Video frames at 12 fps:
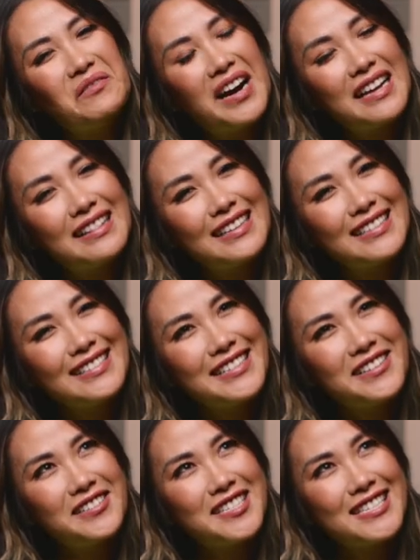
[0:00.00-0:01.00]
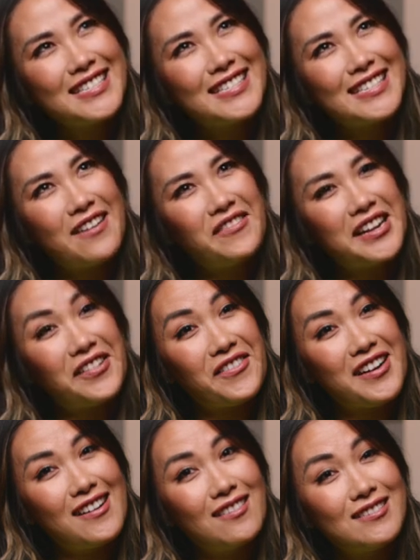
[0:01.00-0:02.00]
I think, you know, she's
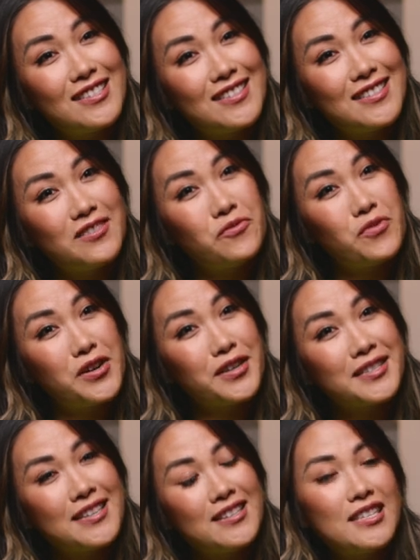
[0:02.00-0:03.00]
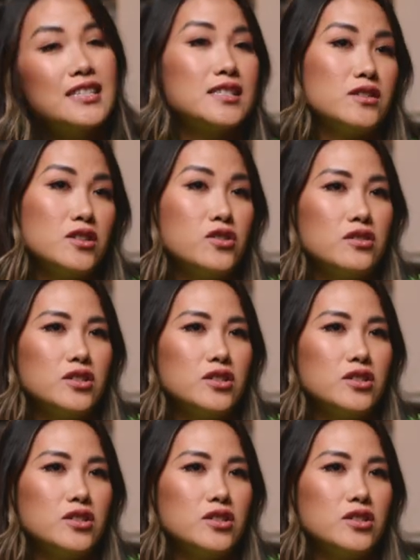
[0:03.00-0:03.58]
73 now and she still works, and she doesn't, you know,